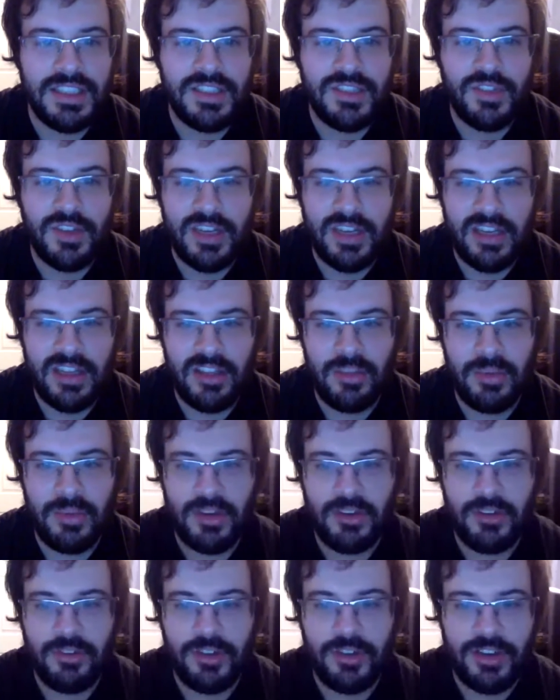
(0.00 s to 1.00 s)
he's fighting the
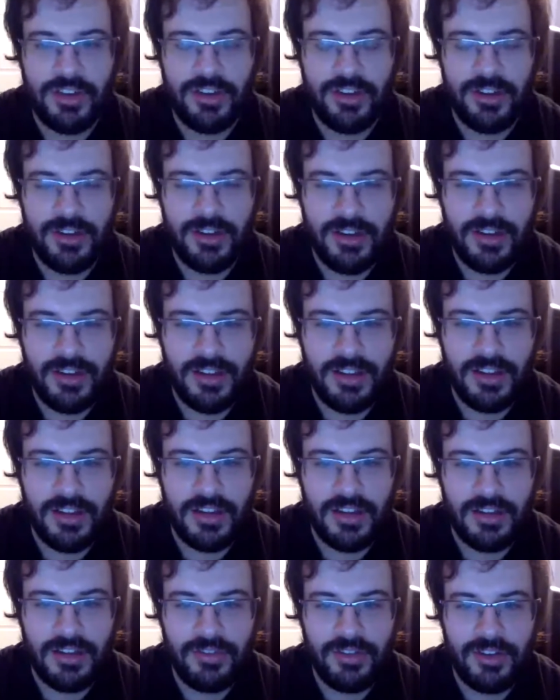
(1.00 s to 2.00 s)
better fighter
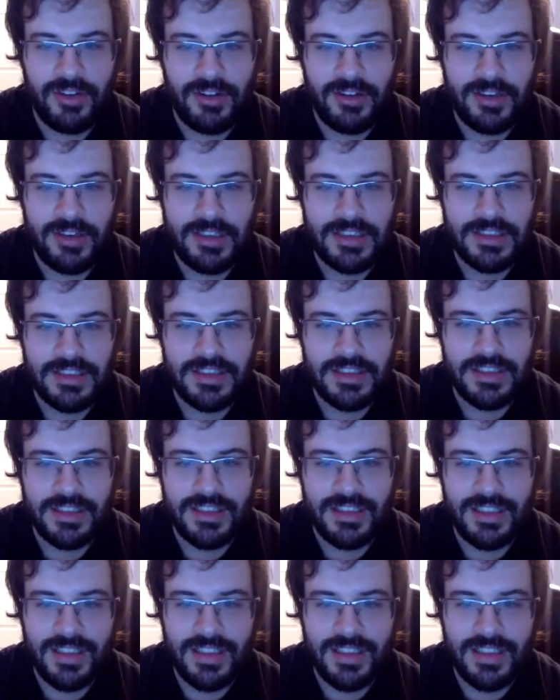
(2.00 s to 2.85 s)
than Vera is?